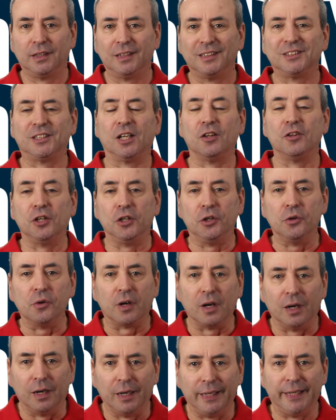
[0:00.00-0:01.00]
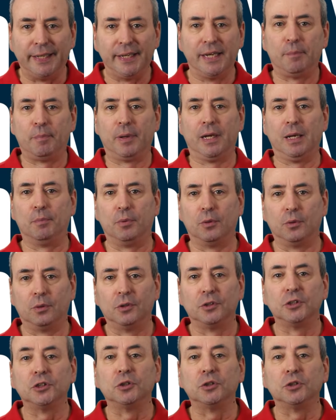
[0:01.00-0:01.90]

so that you can lead people